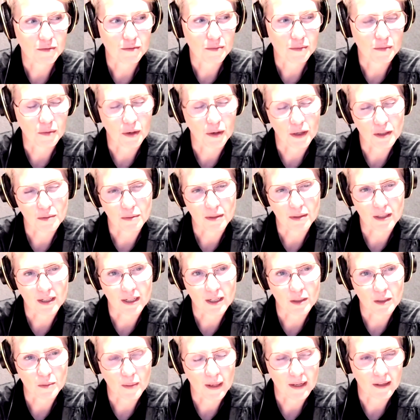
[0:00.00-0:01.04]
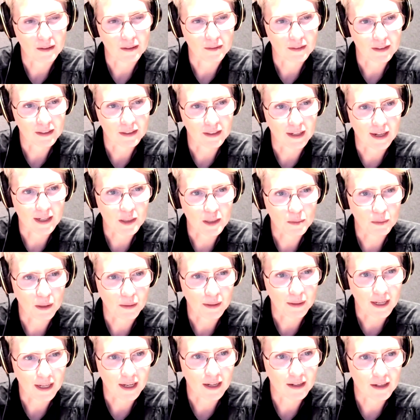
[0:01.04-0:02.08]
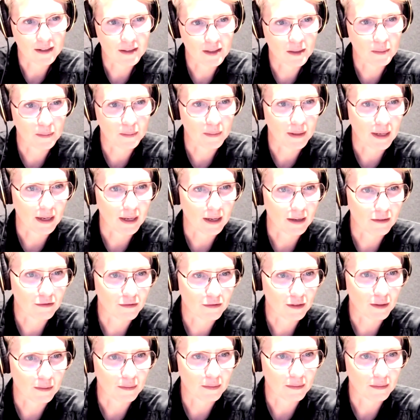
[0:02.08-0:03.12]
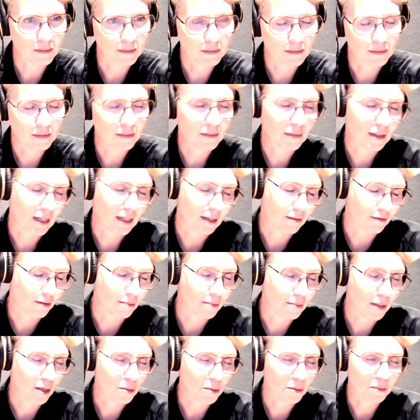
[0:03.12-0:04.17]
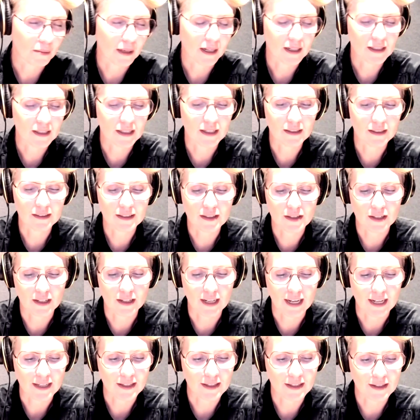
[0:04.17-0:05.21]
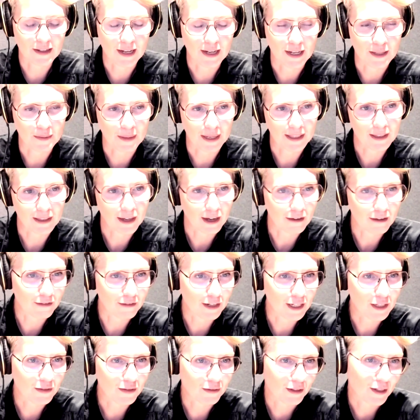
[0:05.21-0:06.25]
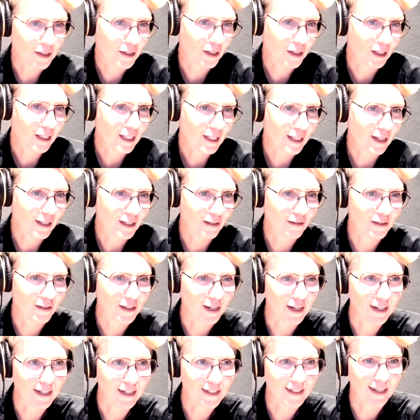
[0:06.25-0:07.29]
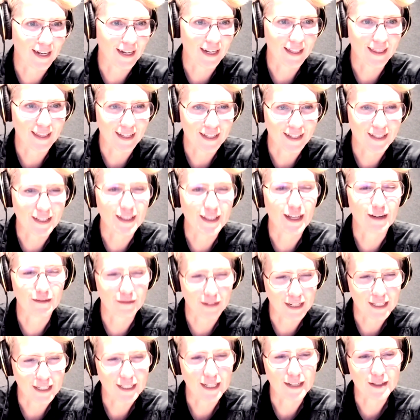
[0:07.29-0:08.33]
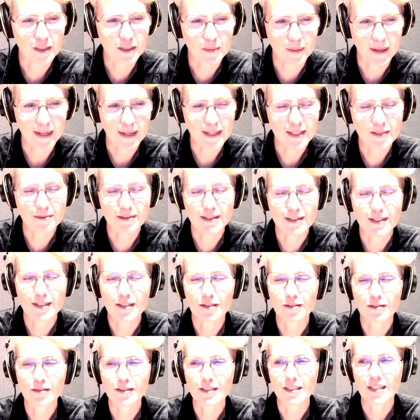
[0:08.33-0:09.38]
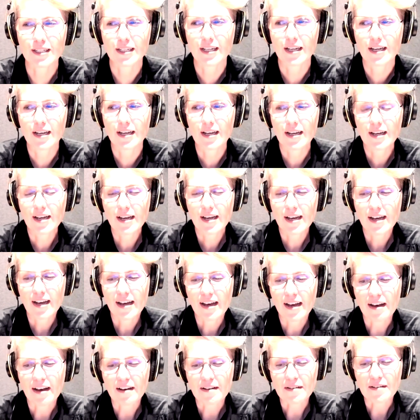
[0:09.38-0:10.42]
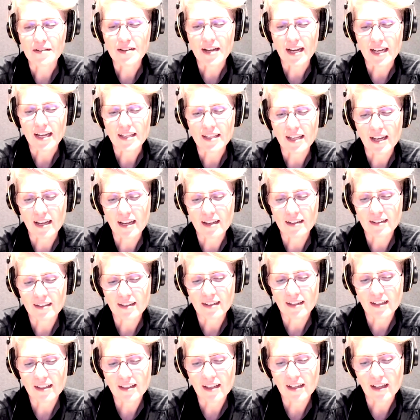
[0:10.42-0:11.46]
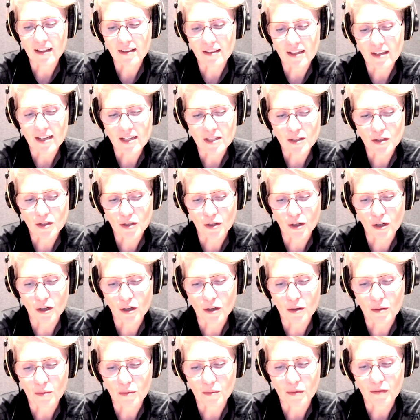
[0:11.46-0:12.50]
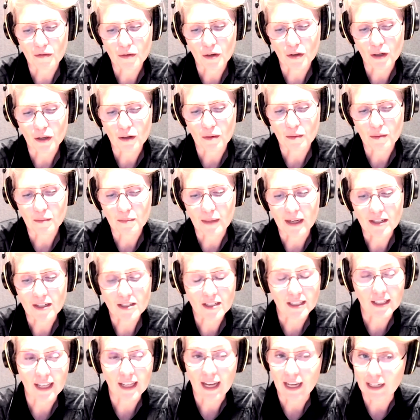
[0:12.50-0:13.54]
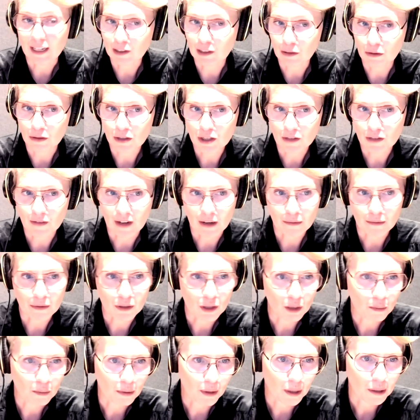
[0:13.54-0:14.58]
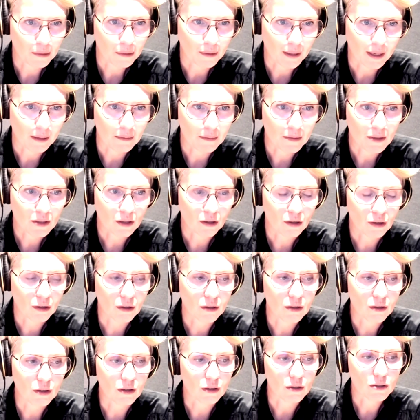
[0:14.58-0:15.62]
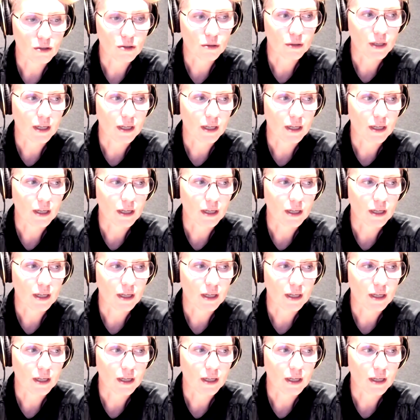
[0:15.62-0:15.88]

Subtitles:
we've worked with an independent glass blowing artist from Melbourne, Mark Douglas, and he's made light fittings for us. So there's lots of exciting retail space, which is good. And then the other thing is we've got a much delayed launch of our Renew program. So,